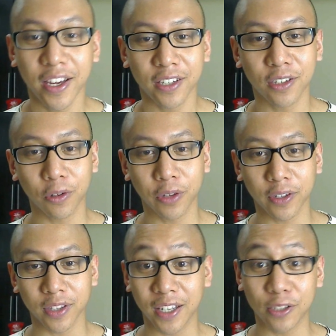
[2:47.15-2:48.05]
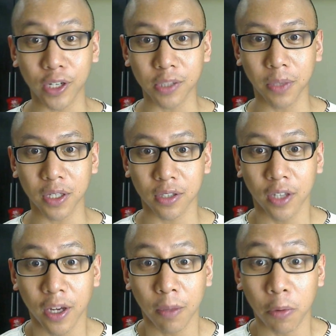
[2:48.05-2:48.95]
You know, they address me as,
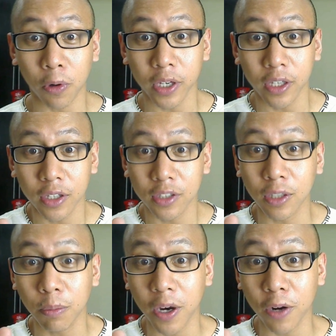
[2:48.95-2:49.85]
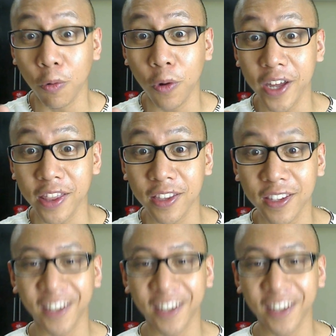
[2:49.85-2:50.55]
"We see Meng Huan."